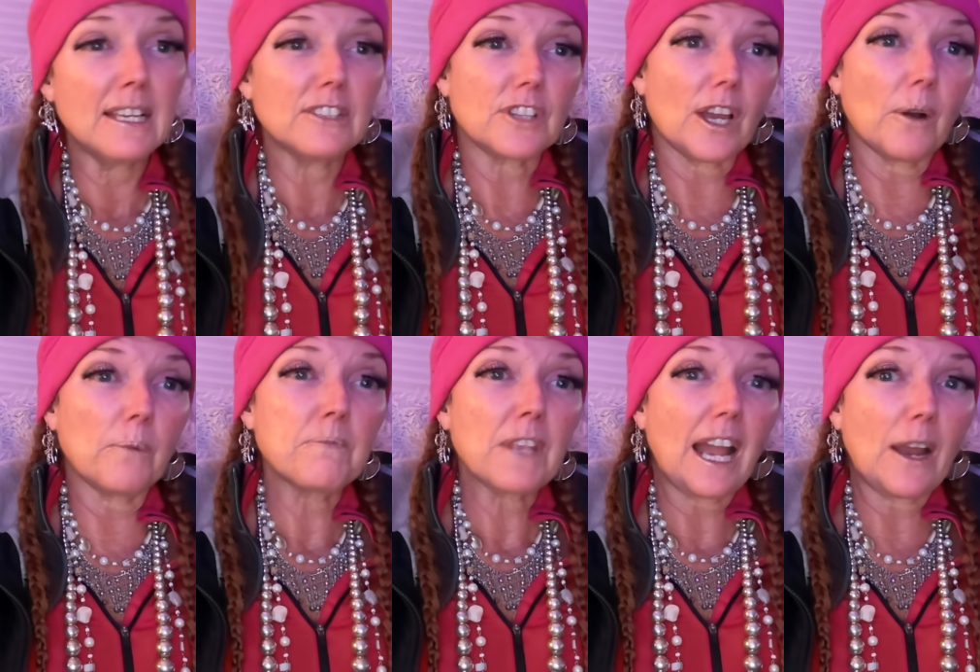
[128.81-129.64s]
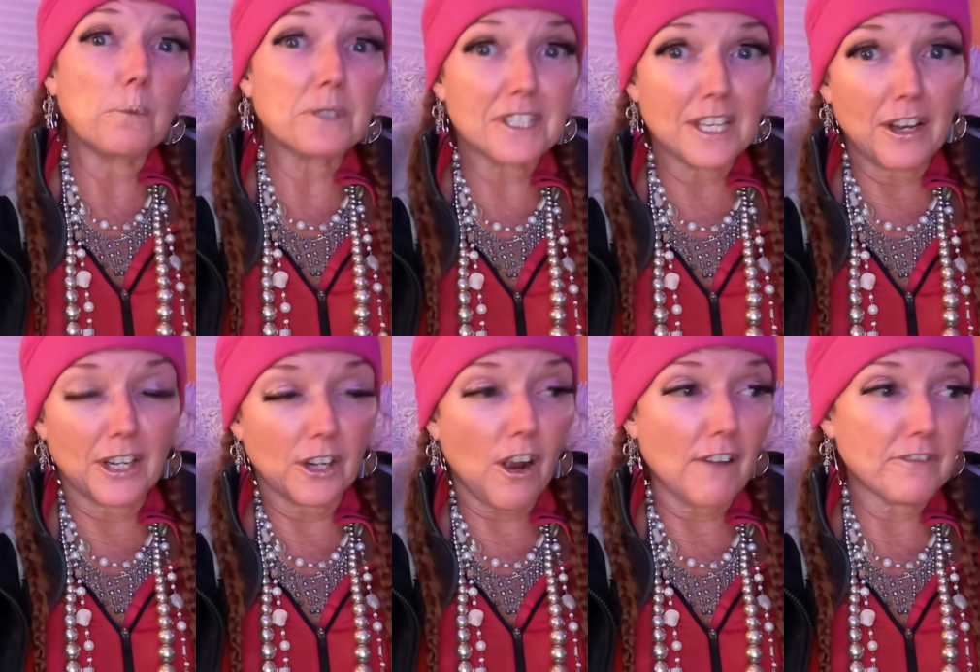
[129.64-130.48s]
So I hope to see you
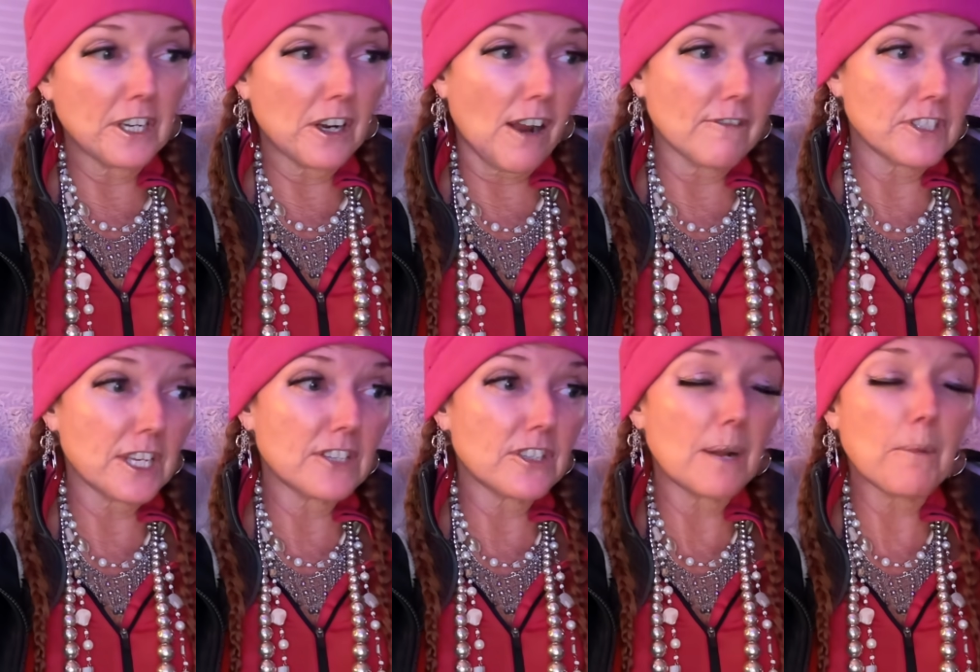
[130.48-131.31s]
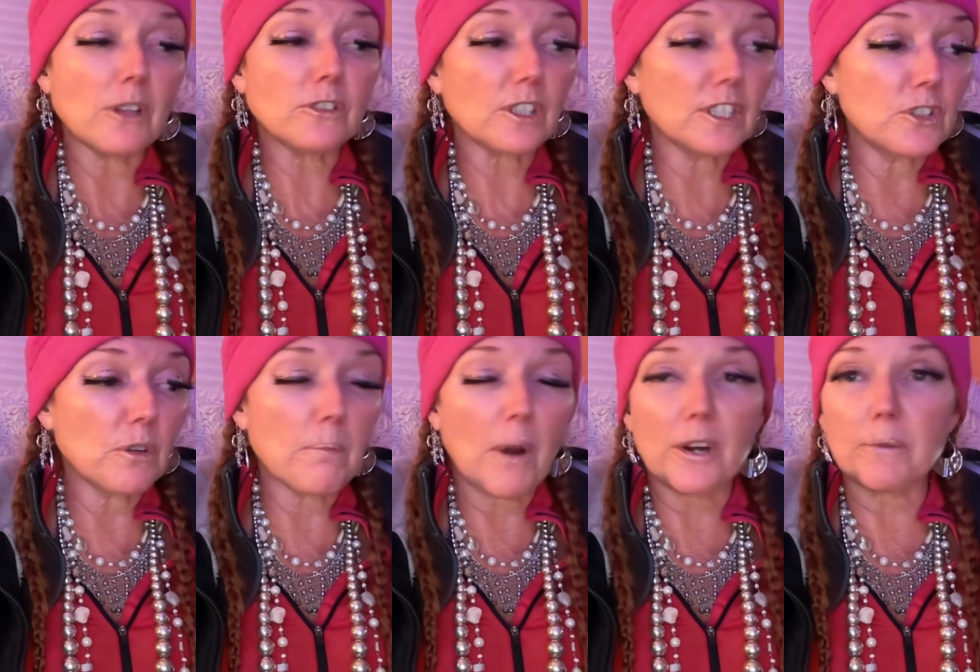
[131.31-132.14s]
on a Coffee and Conversation. I'm also going to do
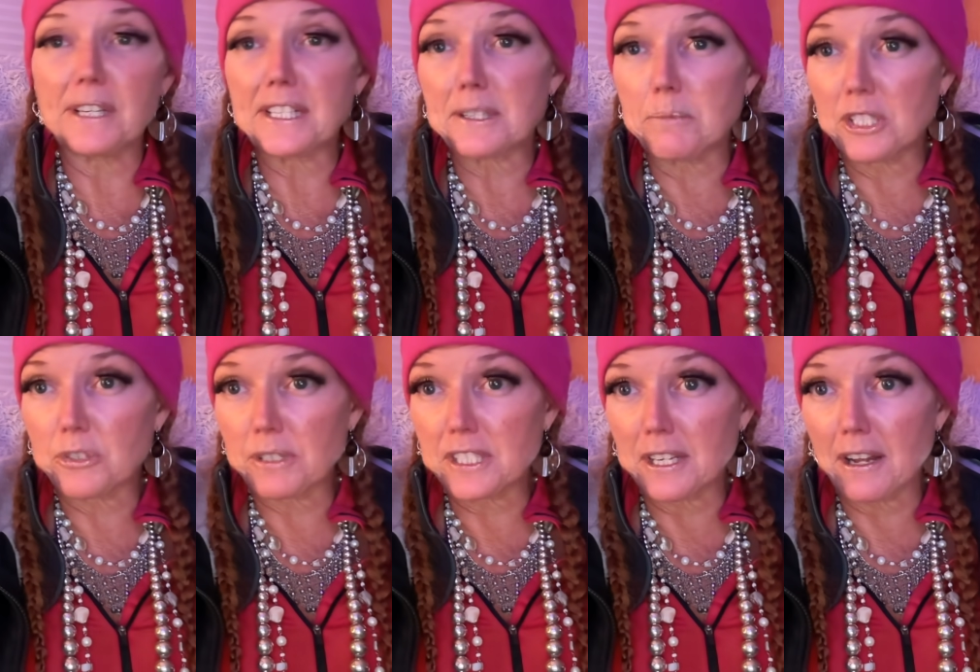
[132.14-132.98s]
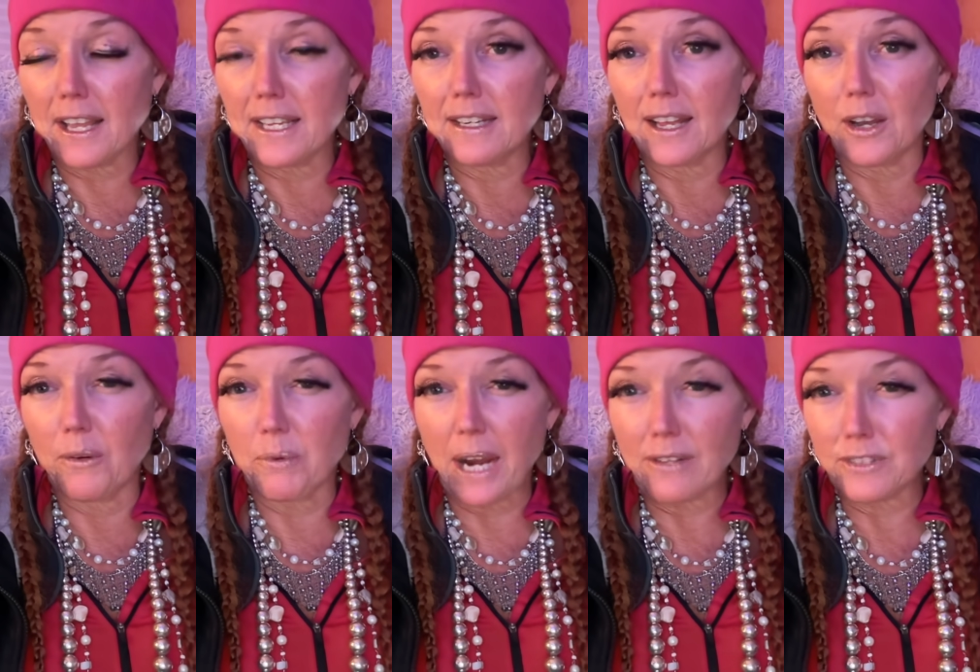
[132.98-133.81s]
a Margaritas and Mysteries tonight
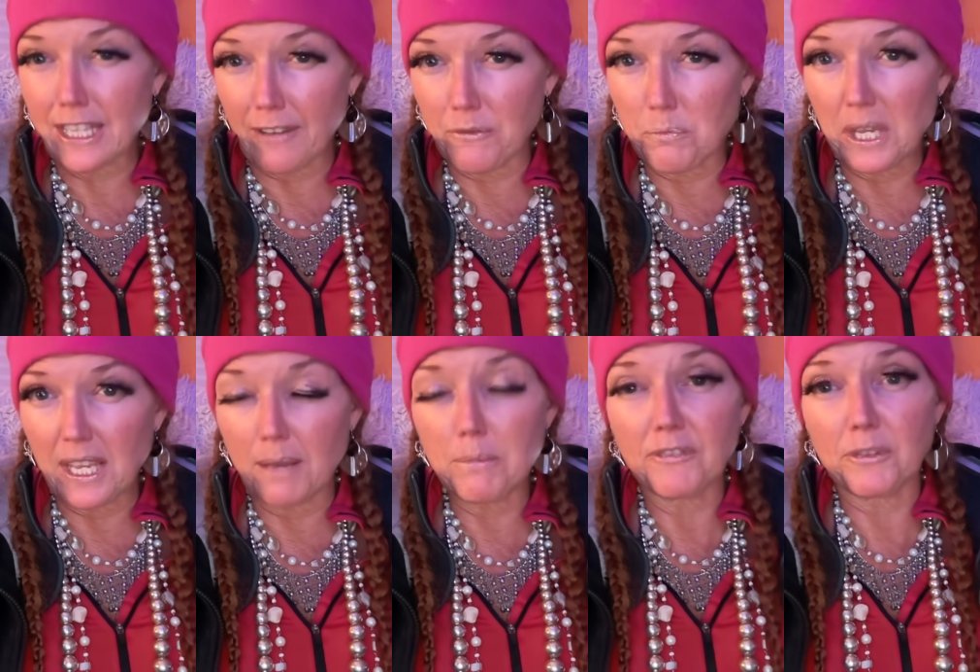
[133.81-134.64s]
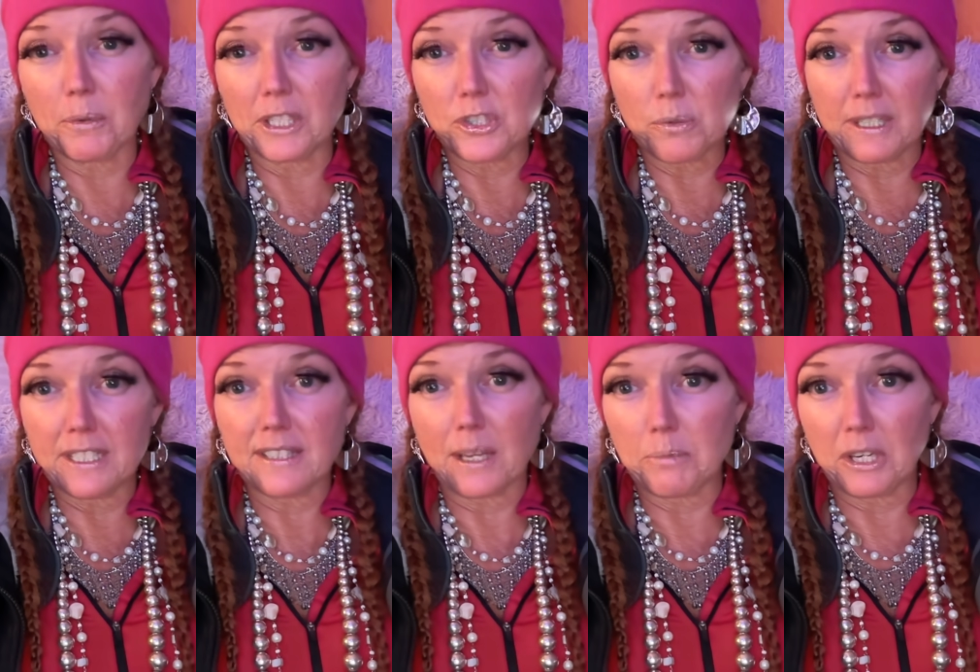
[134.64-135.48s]
around 7 p.m. If you want to join
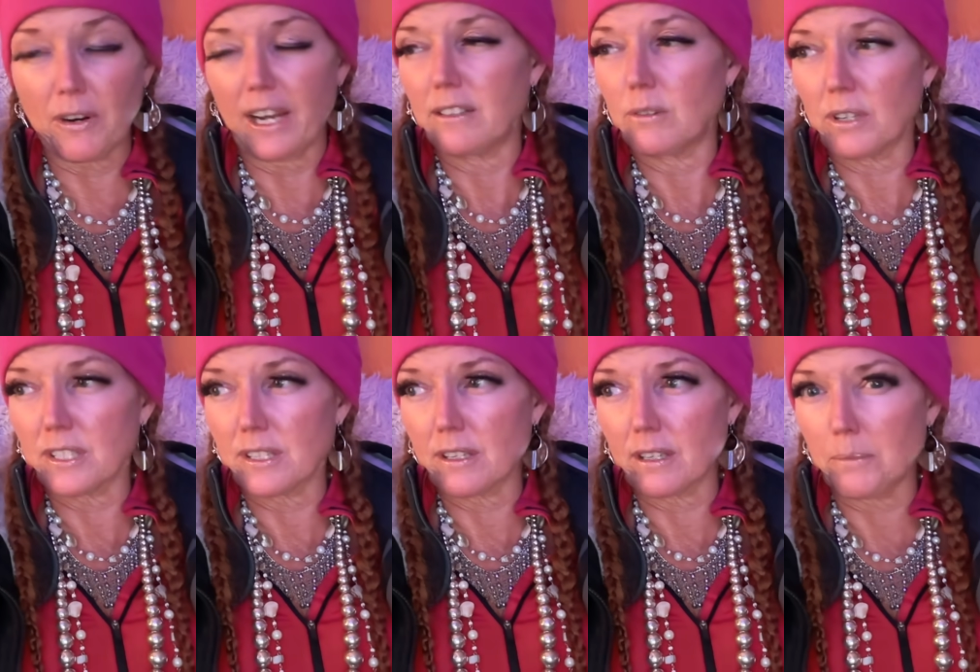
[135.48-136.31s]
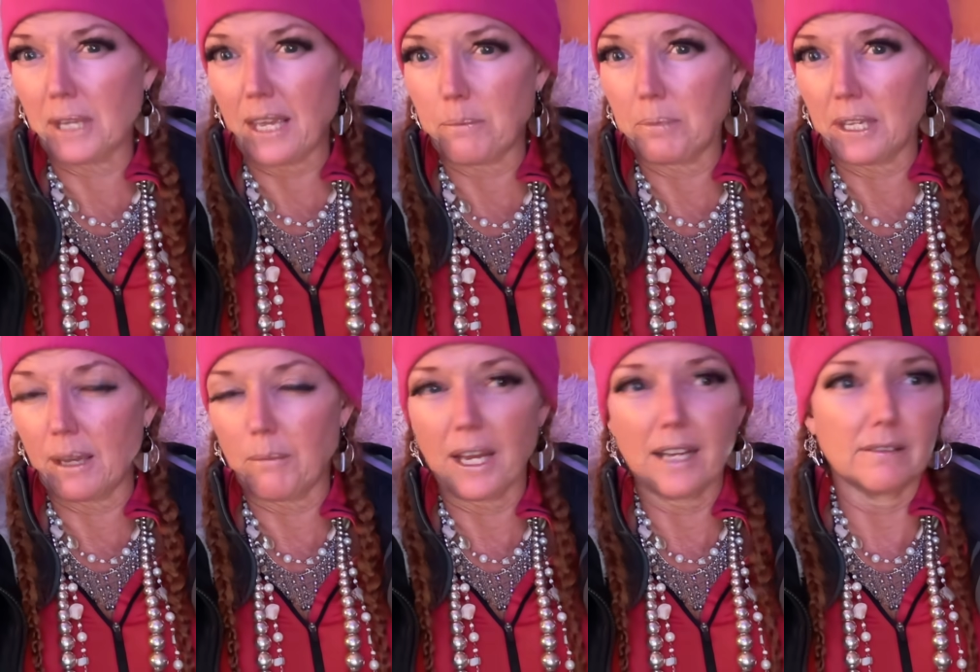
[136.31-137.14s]
us, that'd be great. Or is it going to be 8
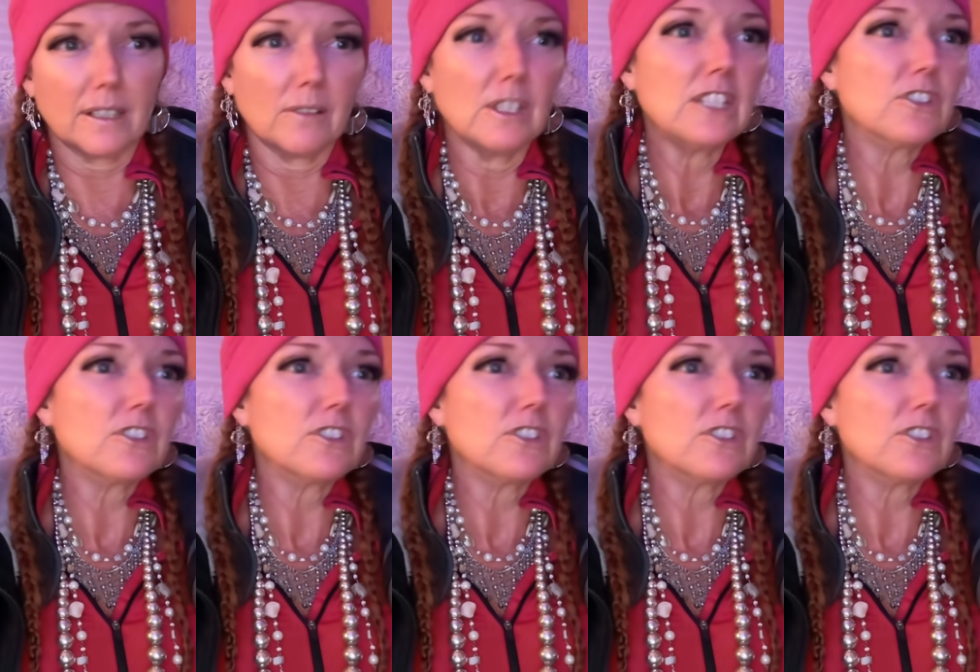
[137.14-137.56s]
p.m.? I don't know.